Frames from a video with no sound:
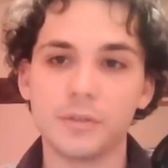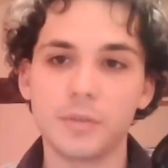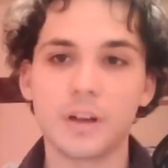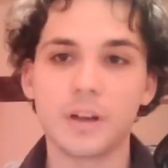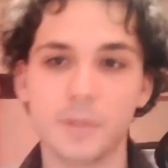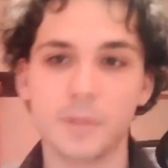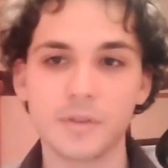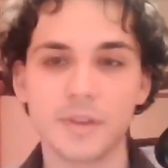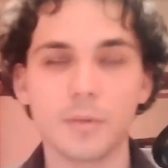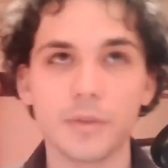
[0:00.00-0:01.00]
But I suppose
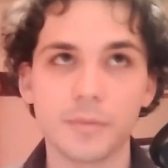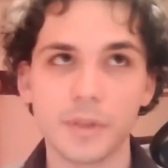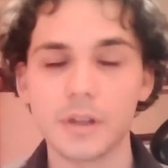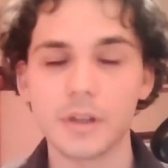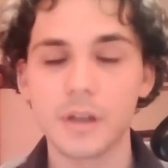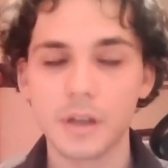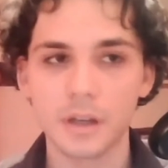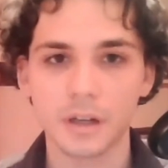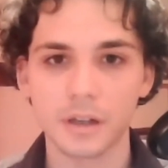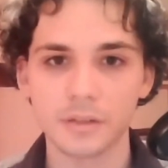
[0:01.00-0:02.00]
that would have been
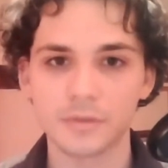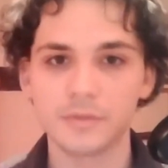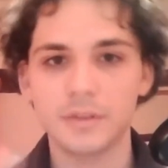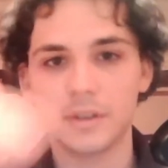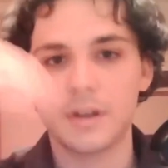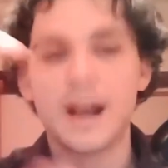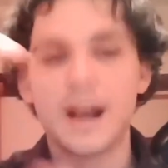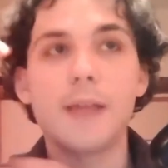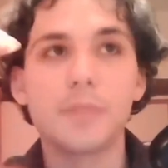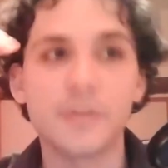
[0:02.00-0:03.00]
kind of
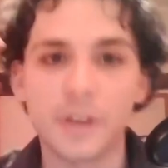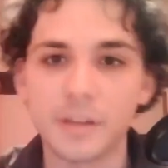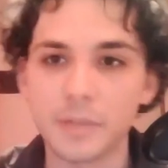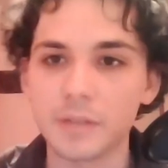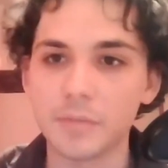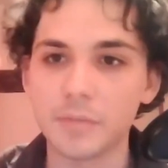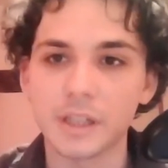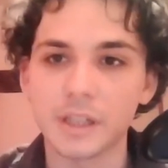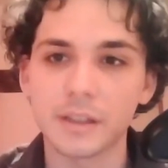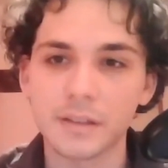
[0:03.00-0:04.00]
amplified a bit being
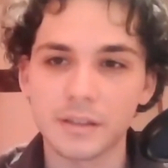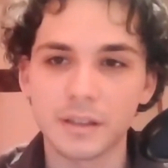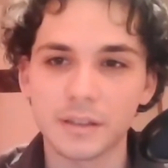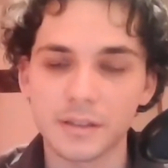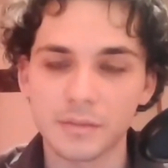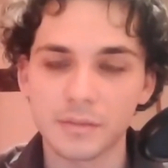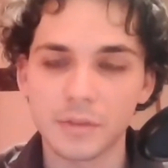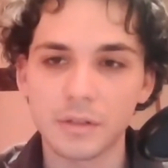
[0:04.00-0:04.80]
in the circus as well.